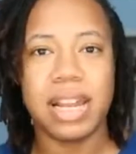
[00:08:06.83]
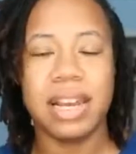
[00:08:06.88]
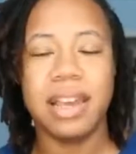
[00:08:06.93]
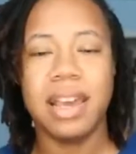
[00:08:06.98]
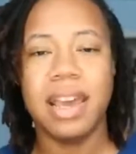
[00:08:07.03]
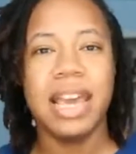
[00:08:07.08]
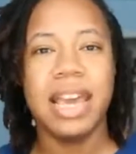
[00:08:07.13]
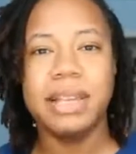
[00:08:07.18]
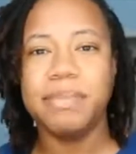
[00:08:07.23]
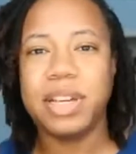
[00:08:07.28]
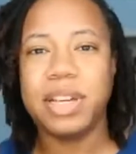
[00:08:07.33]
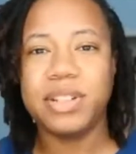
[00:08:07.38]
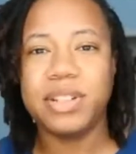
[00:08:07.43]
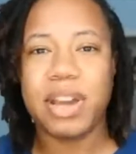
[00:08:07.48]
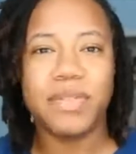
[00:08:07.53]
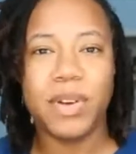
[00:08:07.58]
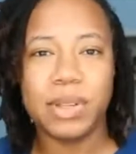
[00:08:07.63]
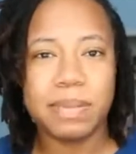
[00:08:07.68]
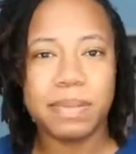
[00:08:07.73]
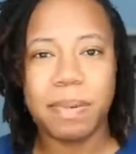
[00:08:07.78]
It's because you have
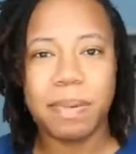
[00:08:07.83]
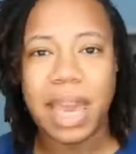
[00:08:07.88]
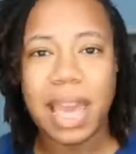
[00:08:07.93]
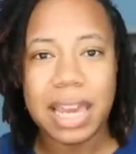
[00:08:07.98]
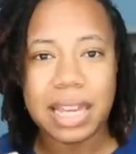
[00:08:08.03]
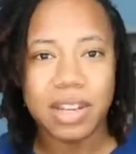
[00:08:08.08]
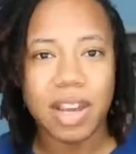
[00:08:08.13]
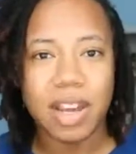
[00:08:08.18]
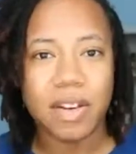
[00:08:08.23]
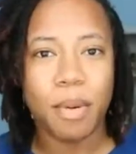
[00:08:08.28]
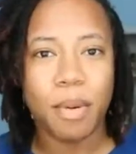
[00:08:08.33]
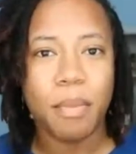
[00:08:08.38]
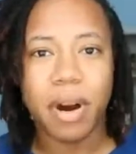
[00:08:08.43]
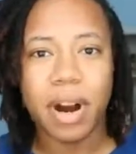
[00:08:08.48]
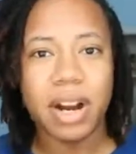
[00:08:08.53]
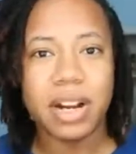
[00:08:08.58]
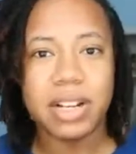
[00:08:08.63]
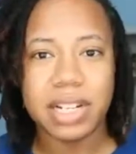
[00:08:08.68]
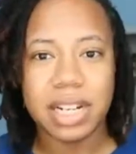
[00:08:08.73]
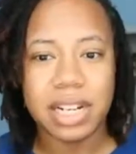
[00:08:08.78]
no space. You have no
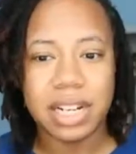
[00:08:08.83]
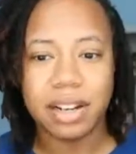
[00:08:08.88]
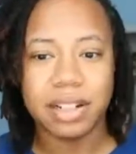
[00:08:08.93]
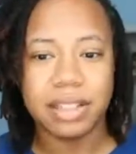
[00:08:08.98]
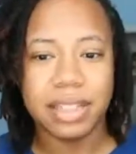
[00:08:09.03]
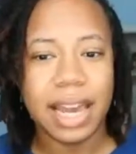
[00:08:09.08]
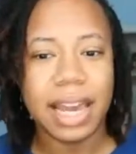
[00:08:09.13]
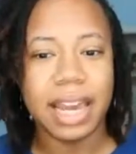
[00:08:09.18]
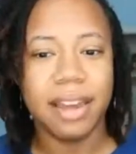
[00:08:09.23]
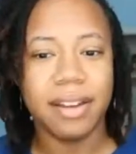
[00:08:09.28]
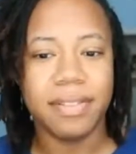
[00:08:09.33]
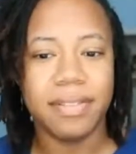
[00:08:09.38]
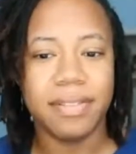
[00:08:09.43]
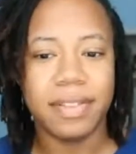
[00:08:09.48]
margin in your life,